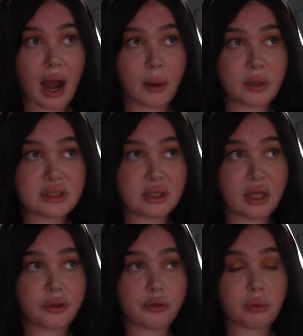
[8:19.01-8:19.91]
I went to
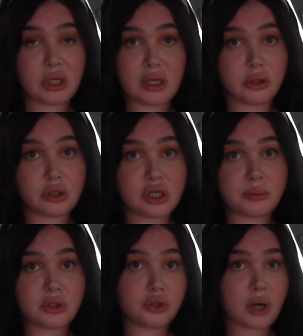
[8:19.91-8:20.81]
like 3
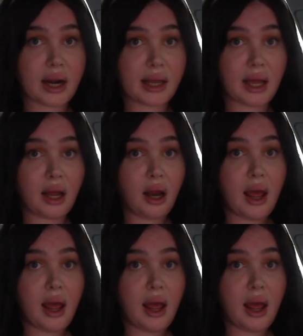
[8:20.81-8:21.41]
dealerships to try and get